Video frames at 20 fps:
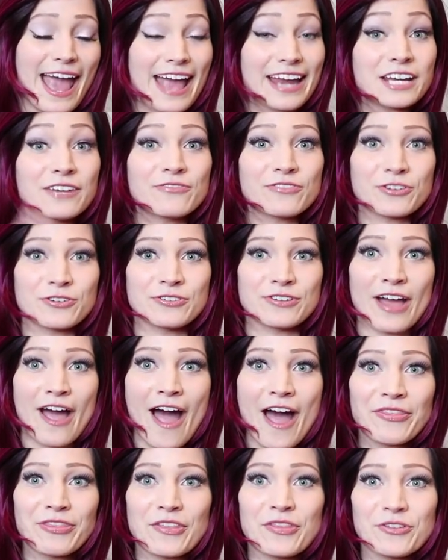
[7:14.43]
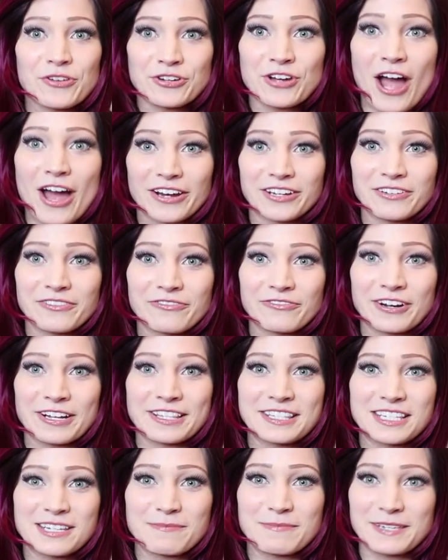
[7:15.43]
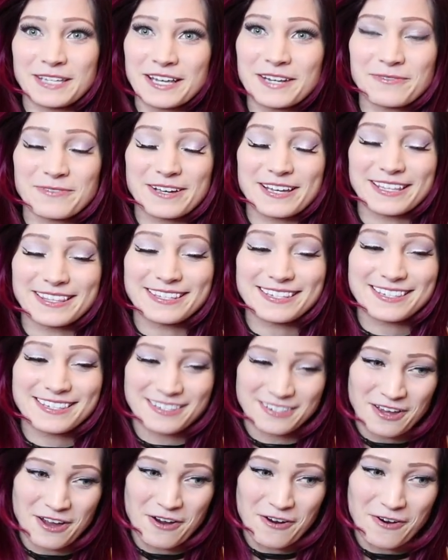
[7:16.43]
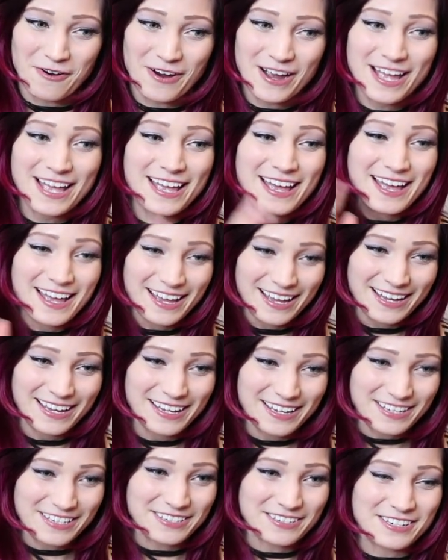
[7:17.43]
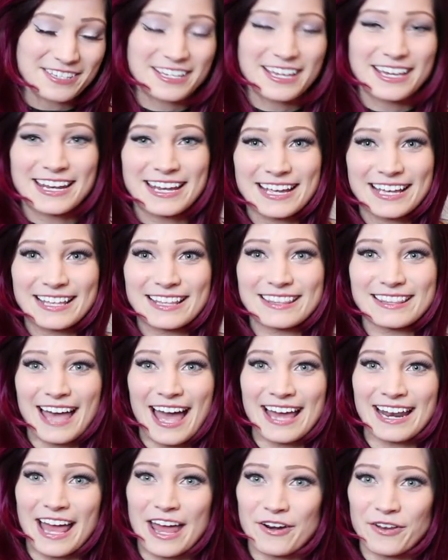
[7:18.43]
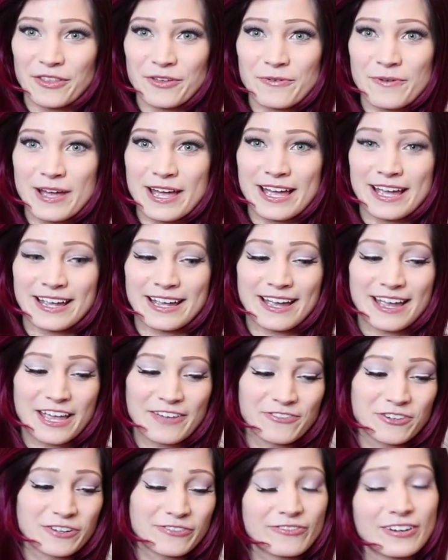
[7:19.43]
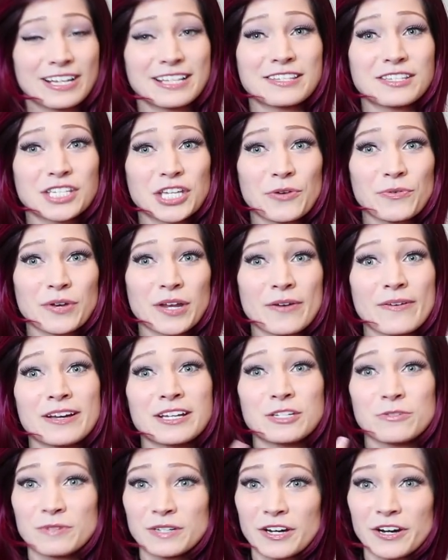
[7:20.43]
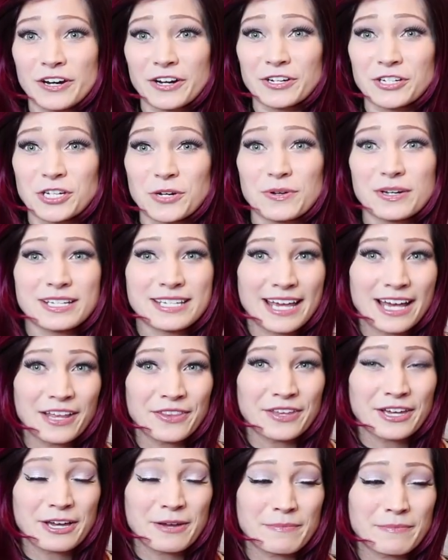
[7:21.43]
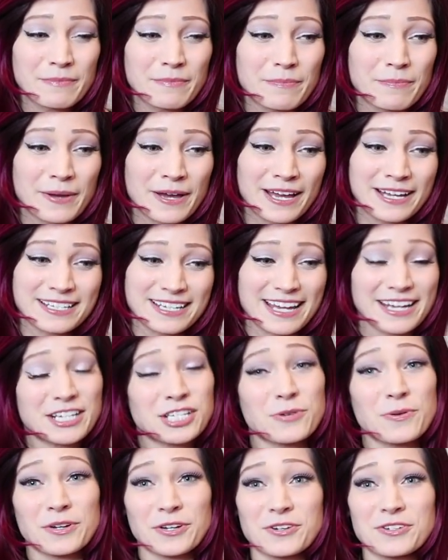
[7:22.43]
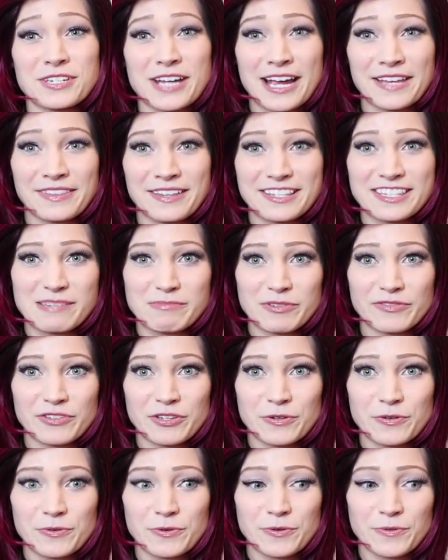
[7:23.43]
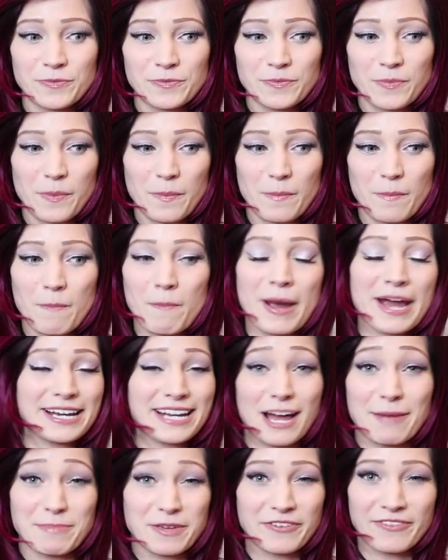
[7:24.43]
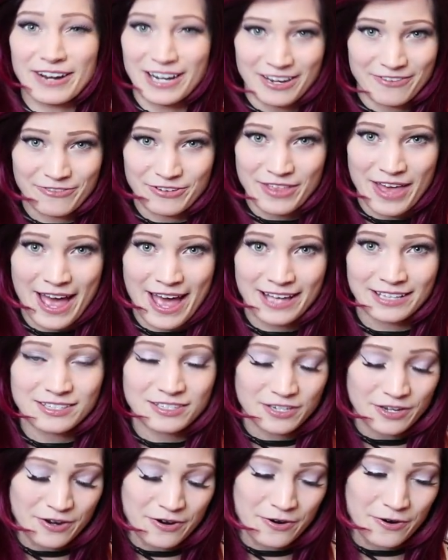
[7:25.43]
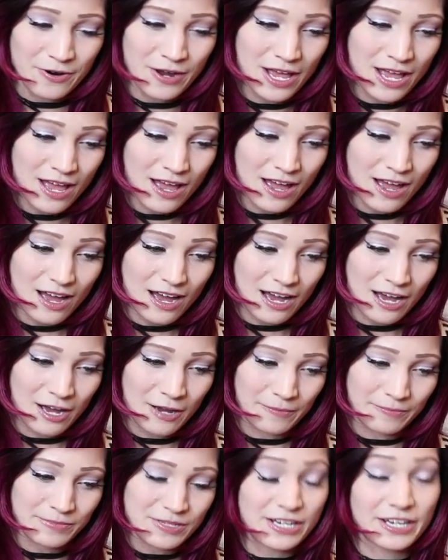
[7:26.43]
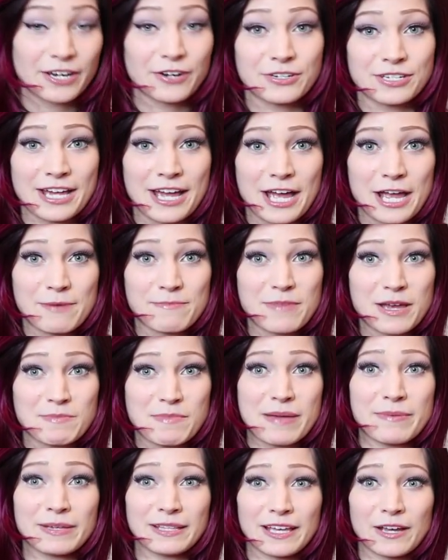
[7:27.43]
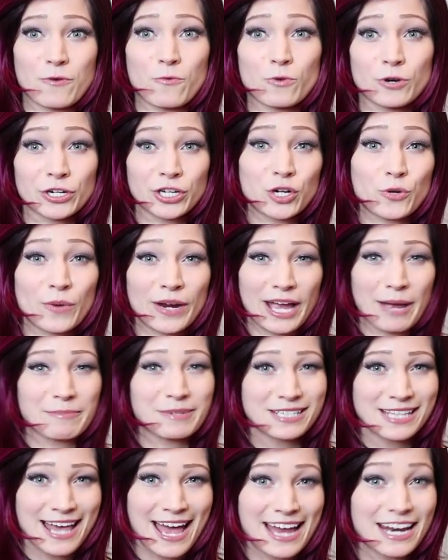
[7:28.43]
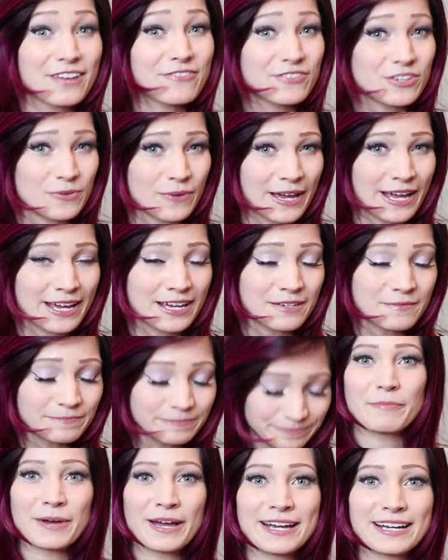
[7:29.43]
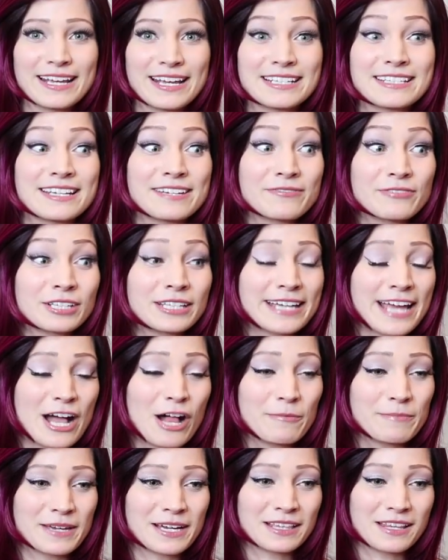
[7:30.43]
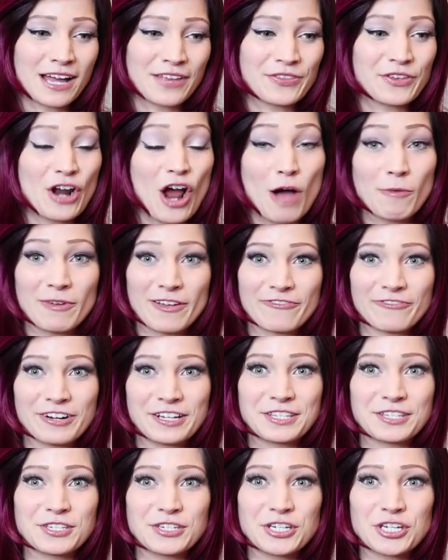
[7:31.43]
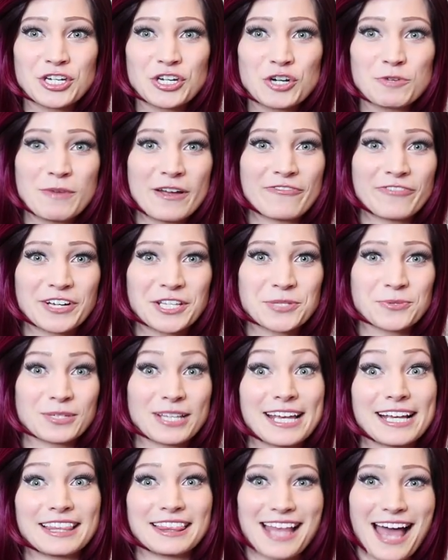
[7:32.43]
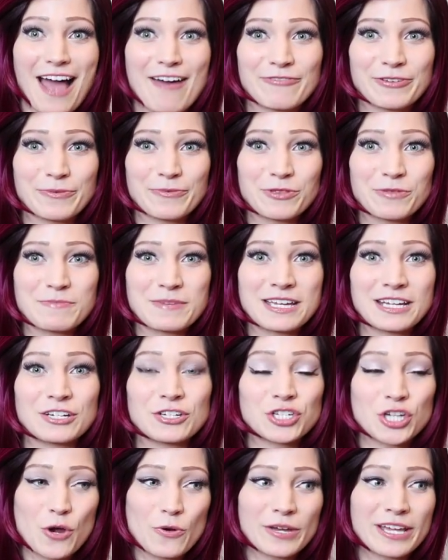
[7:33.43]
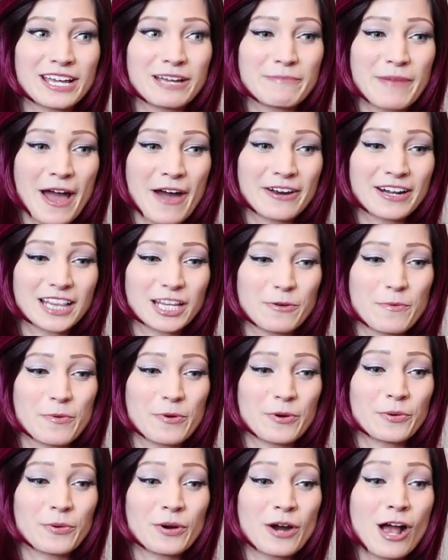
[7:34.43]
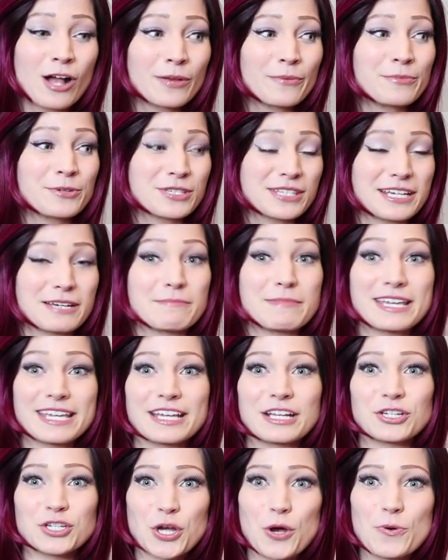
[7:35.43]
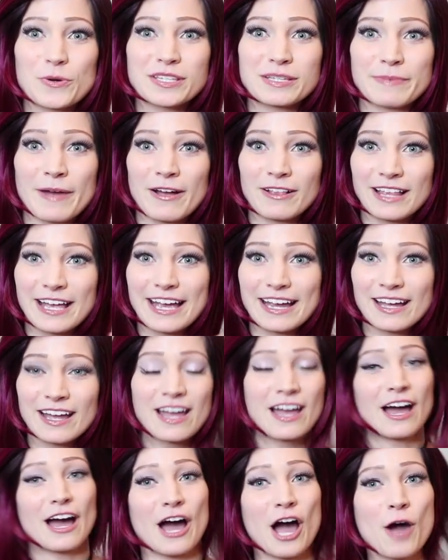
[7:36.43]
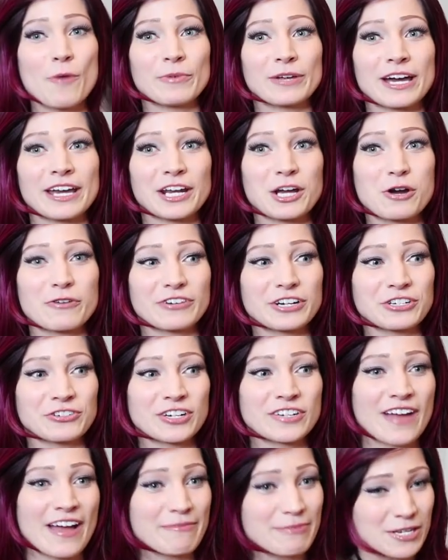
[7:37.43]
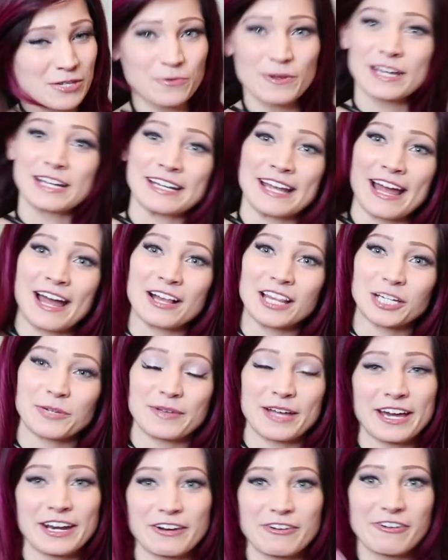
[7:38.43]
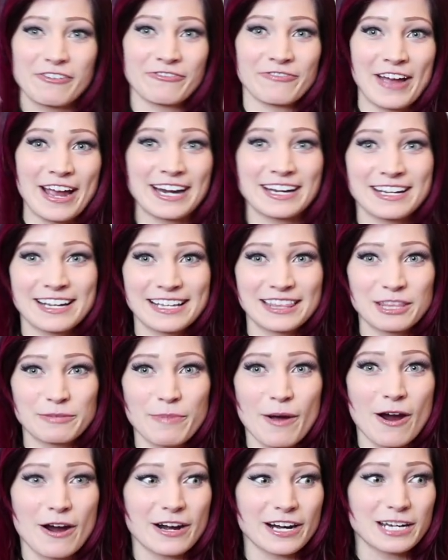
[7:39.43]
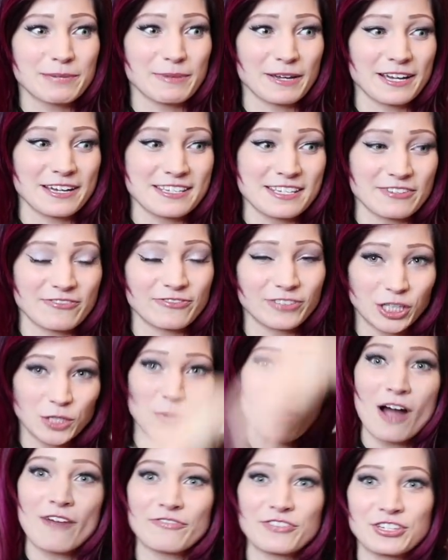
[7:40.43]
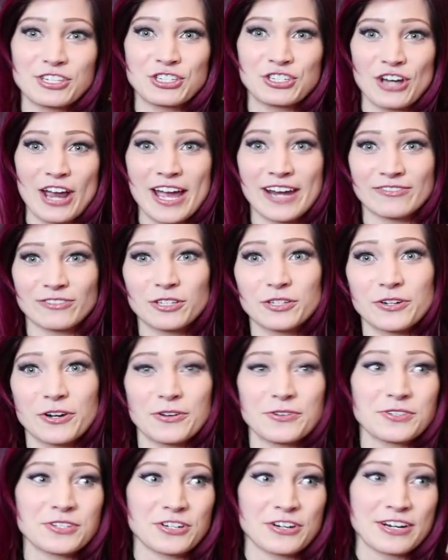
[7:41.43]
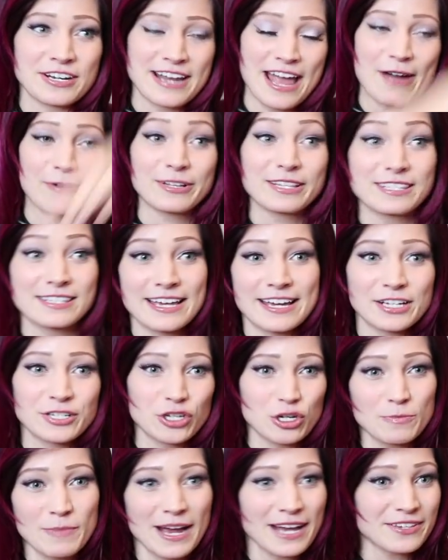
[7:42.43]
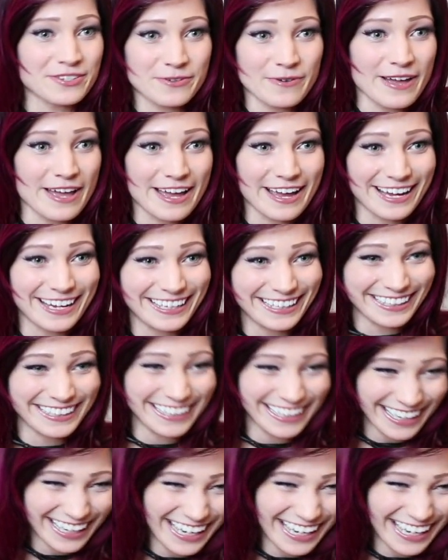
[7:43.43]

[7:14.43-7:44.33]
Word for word: And if they're not, then they're not good friends to begin with. So just getting that out of the way. If your friends don't know, I do encourage you to tell them, but I do understand that some of you might not be ready for that, so um, take your time and maybe like work your way up to that if you can. But it did really help me a lot that all my friends knew. My friends were like laughing with me and joking about it. Like we were all almost like making jokes about like, oh, we gotta go retrieve Abby's wig now. Like we gotta go find it in the park because it flew off this giant roller coaster and now it's like two miles away.